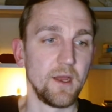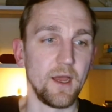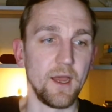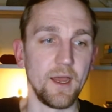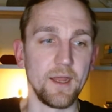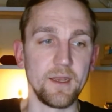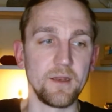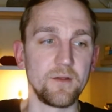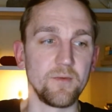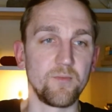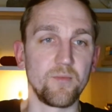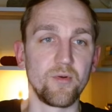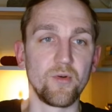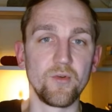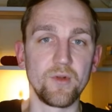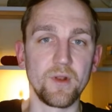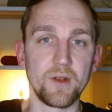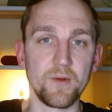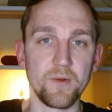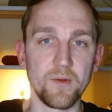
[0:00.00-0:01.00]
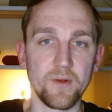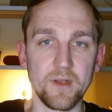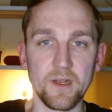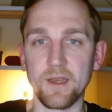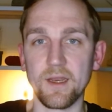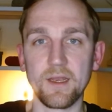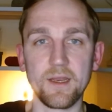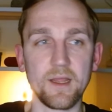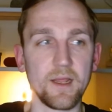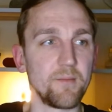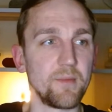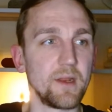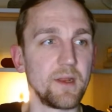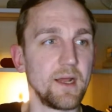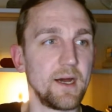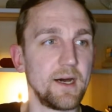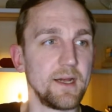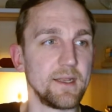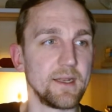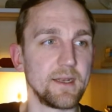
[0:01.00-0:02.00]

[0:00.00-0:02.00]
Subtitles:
I need to prove that it can be done,